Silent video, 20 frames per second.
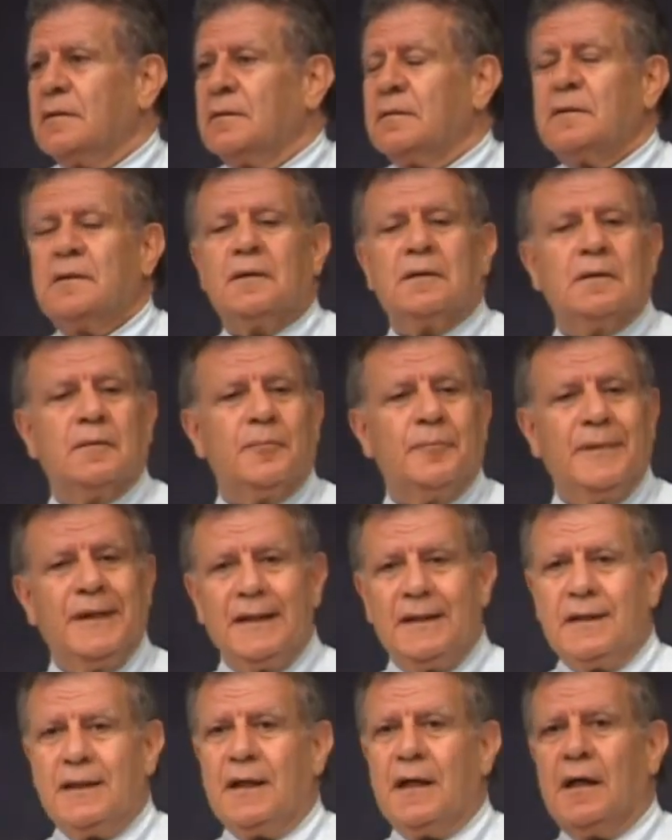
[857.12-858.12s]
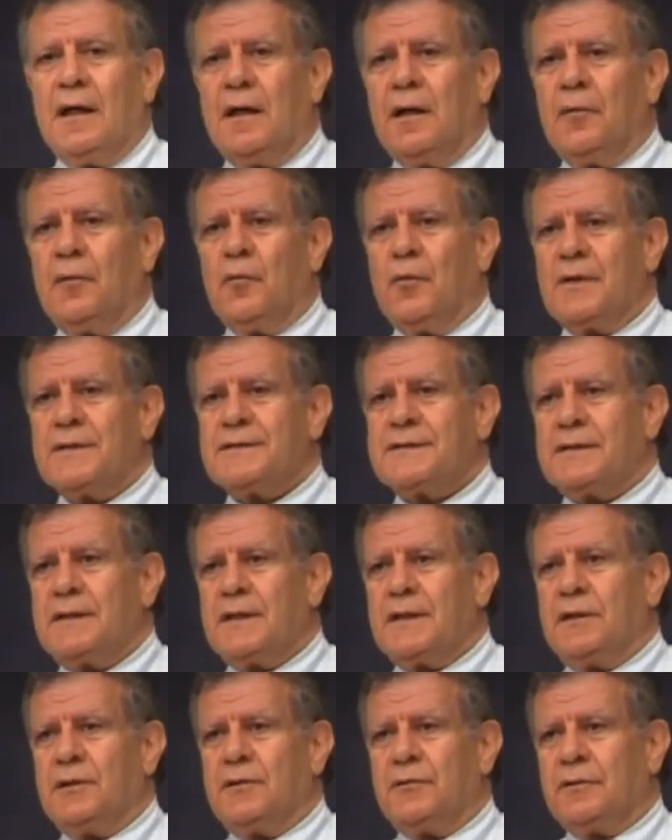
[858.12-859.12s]
The media was
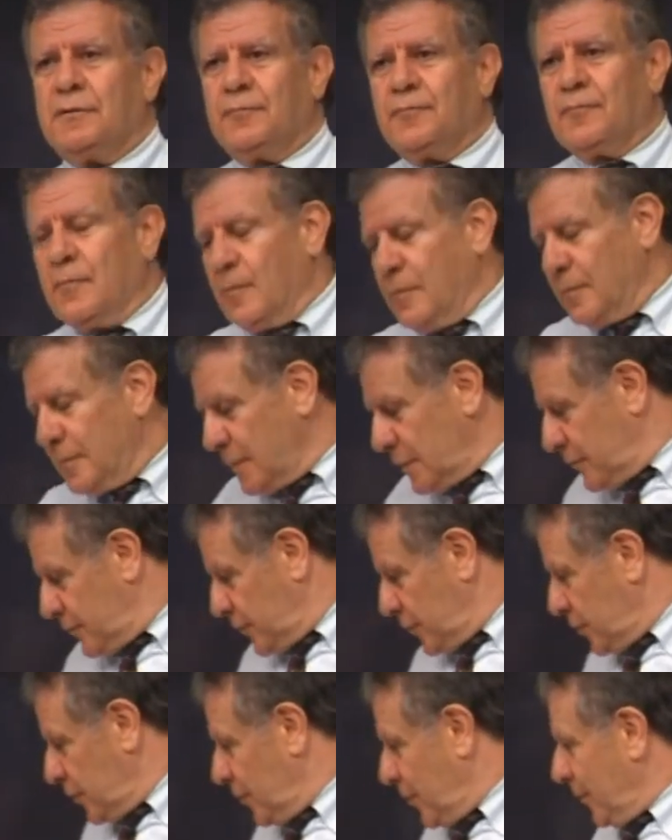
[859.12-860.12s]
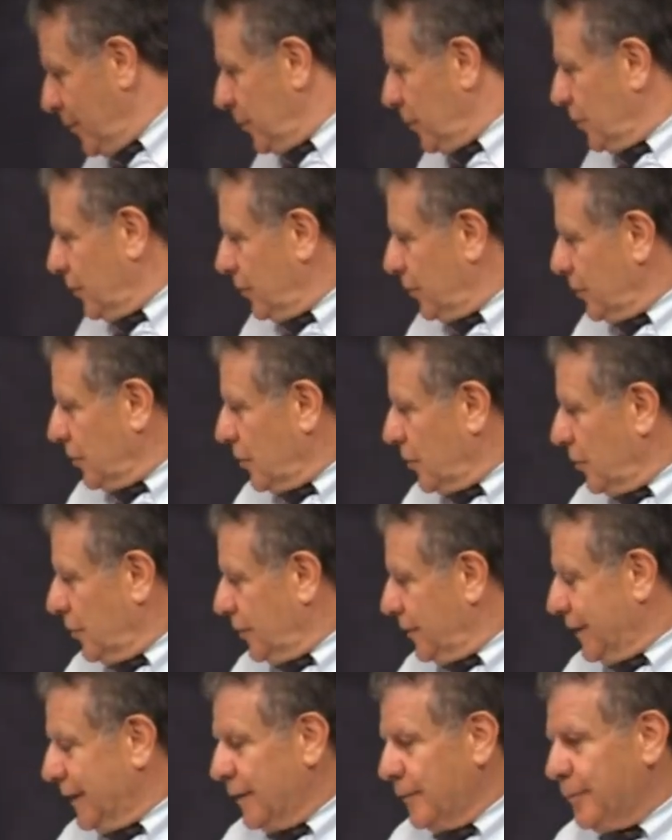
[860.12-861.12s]
there. If you remember on the
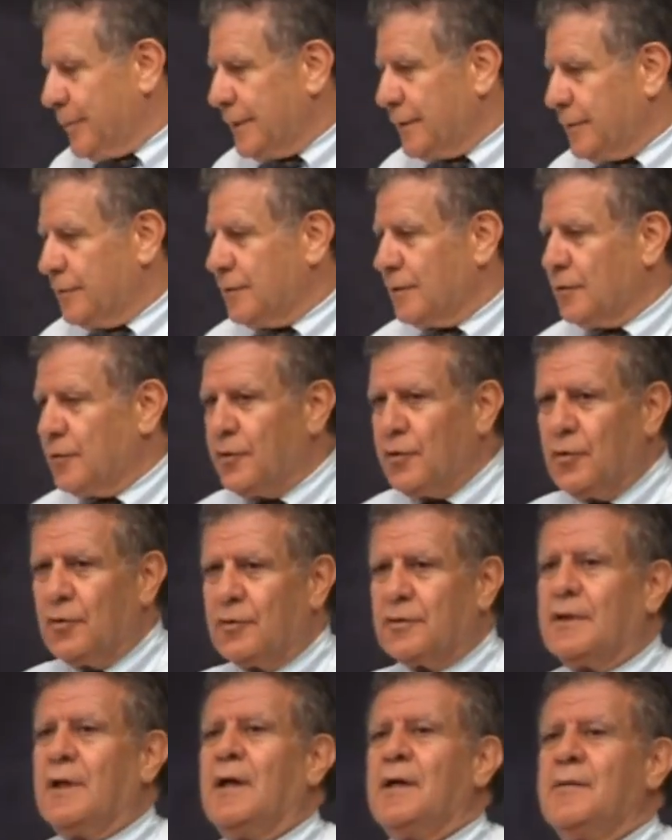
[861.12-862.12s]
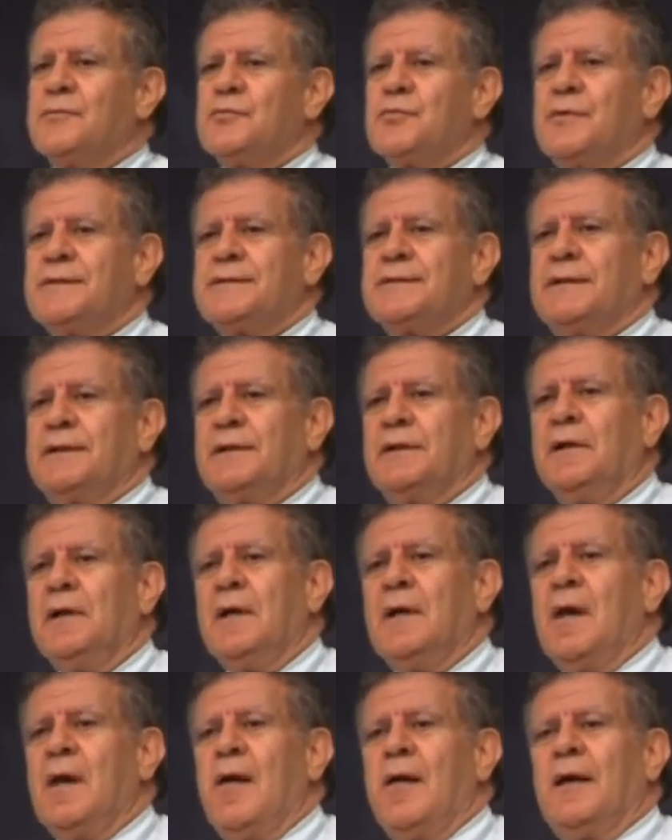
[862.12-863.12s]
court, they appeared. The New York Times was
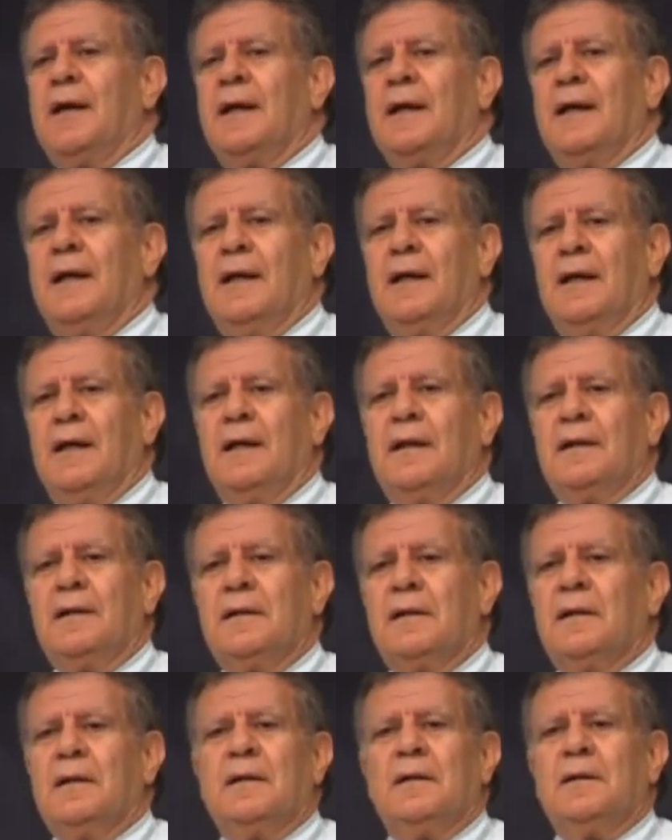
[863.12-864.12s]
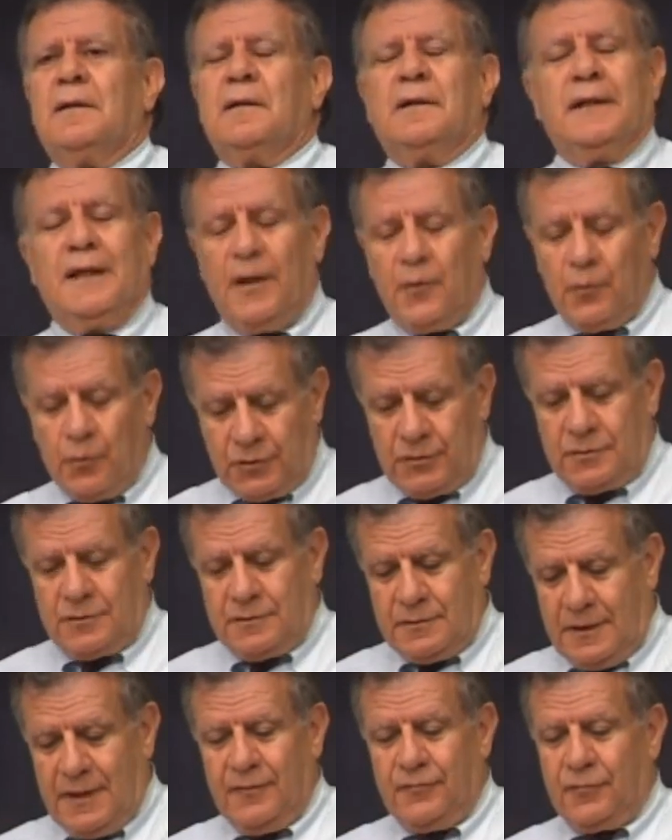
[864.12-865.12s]
there. And they
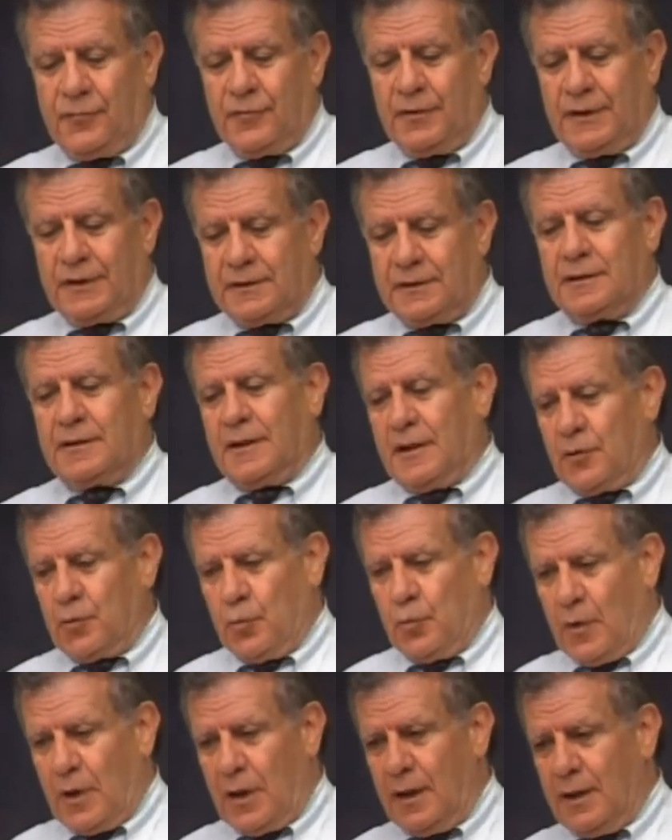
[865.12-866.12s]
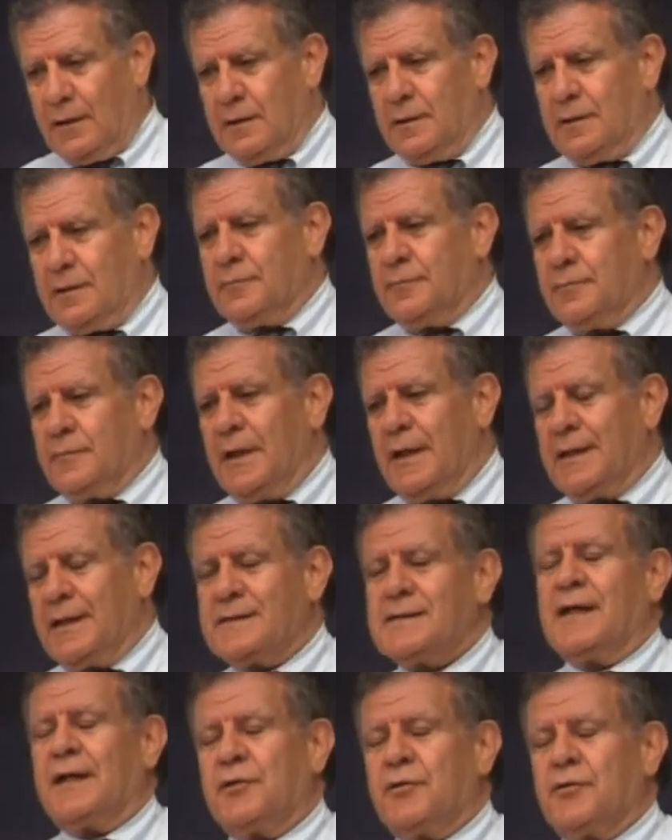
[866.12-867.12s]
would have written that one
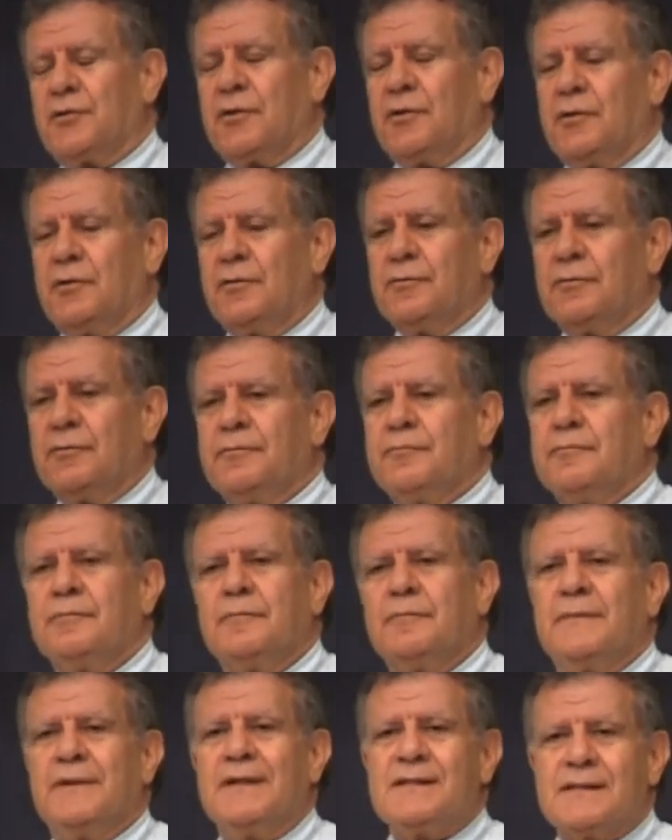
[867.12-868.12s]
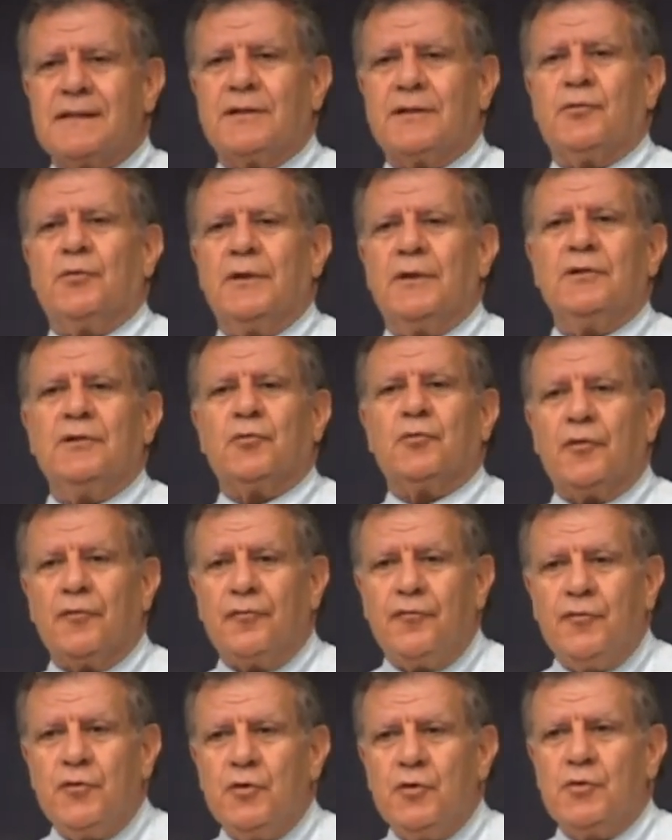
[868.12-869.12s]
executor disagreed,
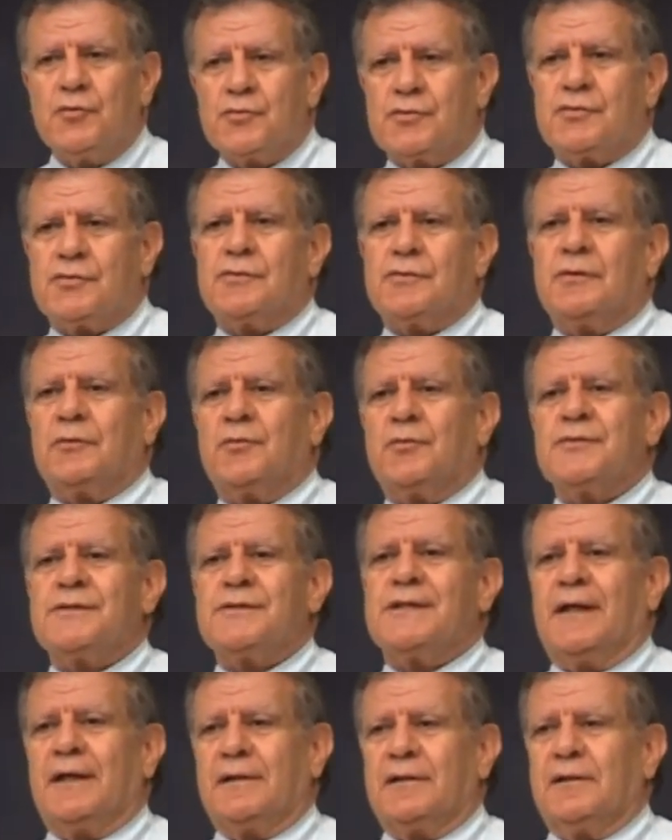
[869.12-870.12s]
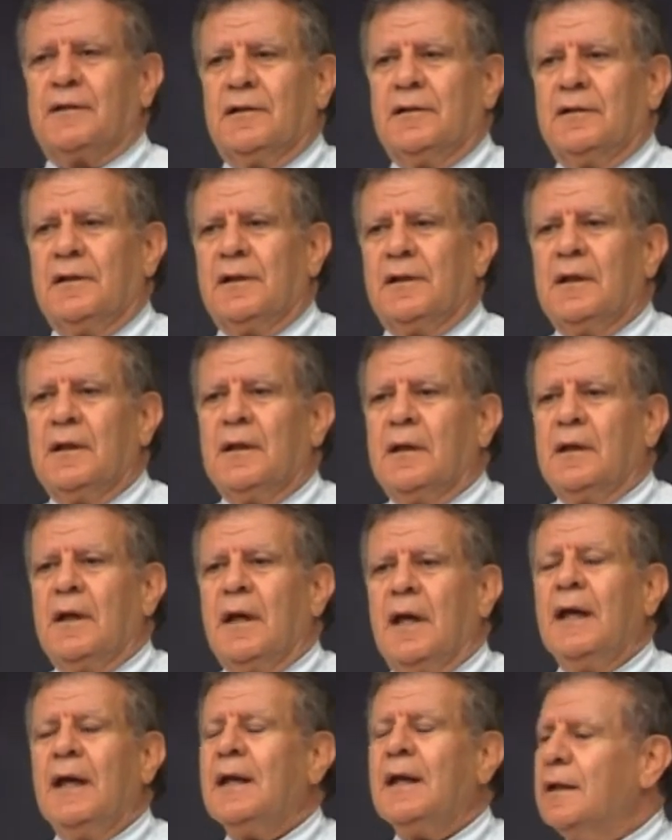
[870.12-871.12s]
refused to settle,
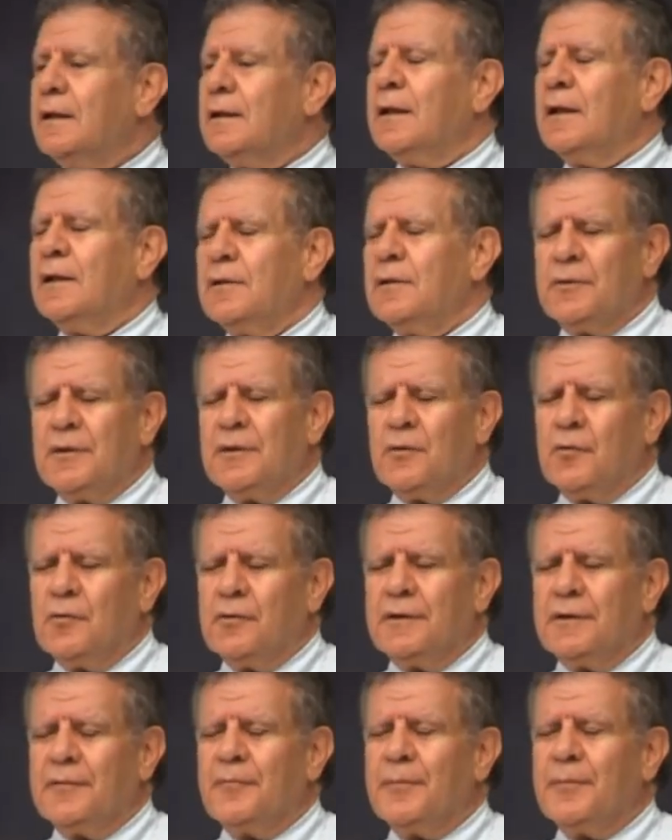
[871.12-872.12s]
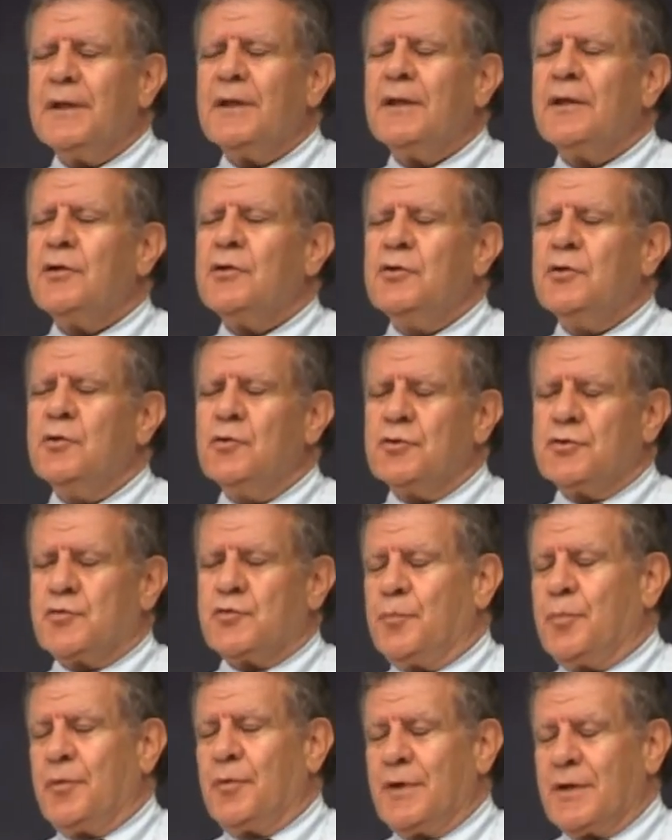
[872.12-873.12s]
and there would have been a
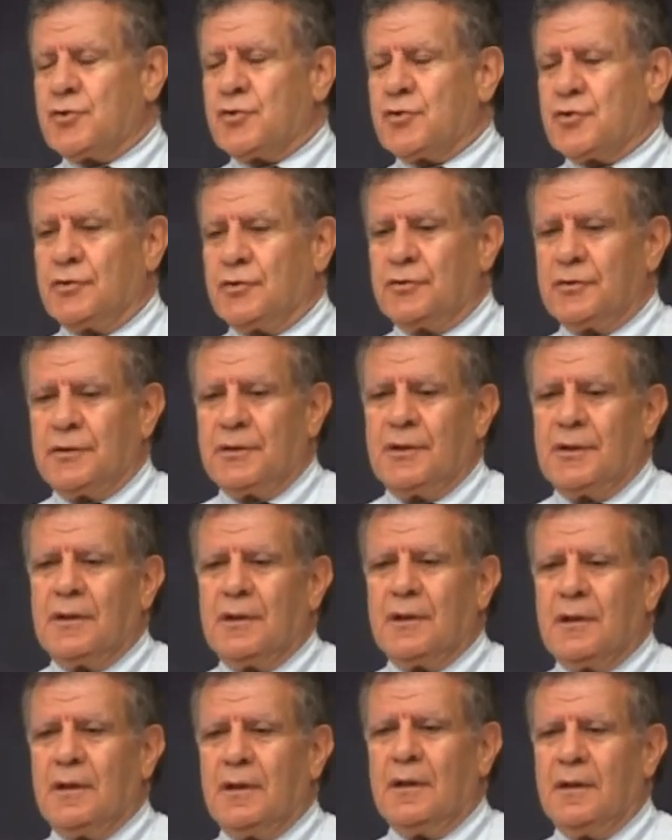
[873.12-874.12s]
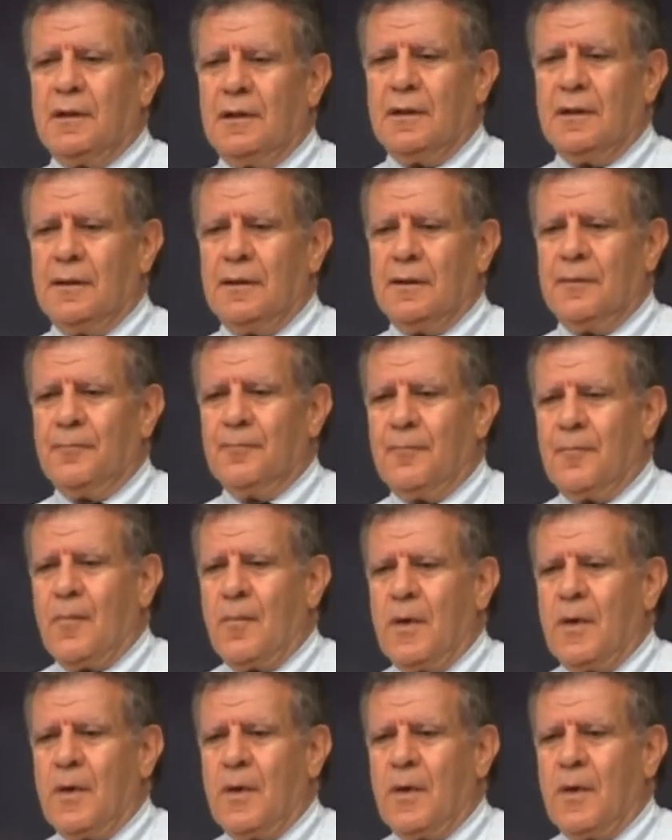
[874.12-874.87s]
huge pressure, and